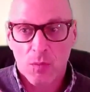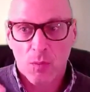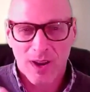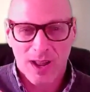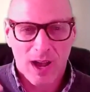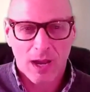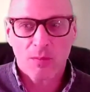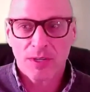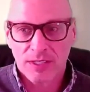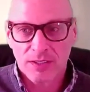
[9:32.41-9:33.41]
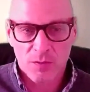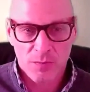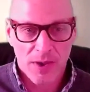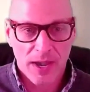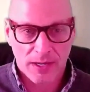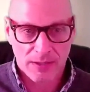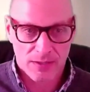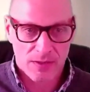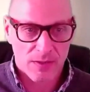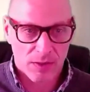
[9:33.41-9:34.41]
what I would
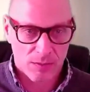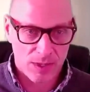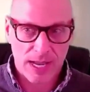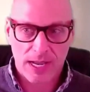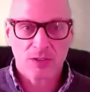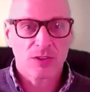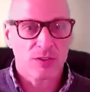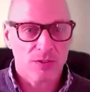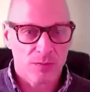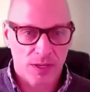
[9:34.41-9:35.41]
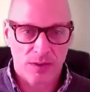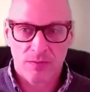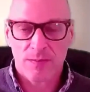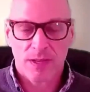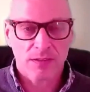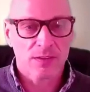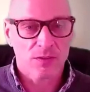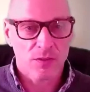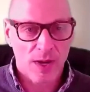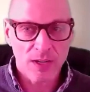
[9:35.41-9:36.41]
expect their reaction to be from that
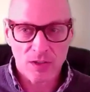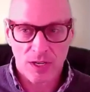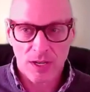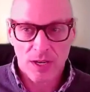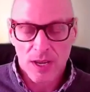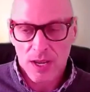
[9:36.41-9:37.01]
situation.